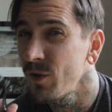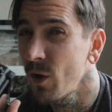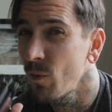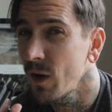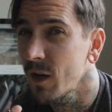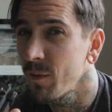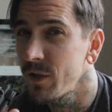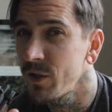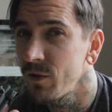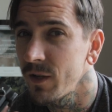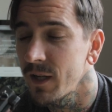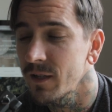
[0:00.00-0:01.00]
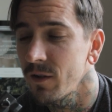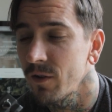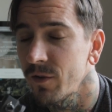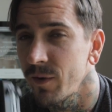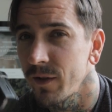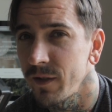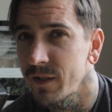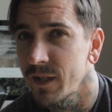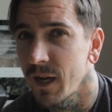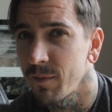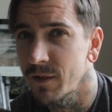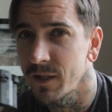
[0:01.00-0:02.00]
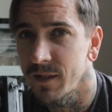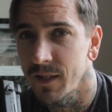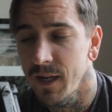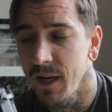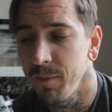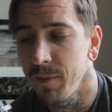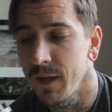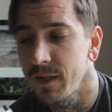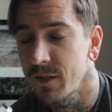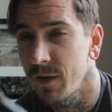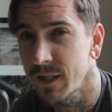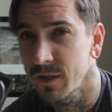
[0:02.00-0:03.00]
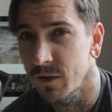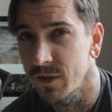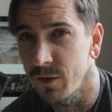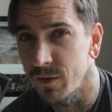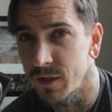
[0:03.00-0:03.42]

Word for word: don't recommend shooting S-Log3 on these cameras because of the 8-bit. So S-Log2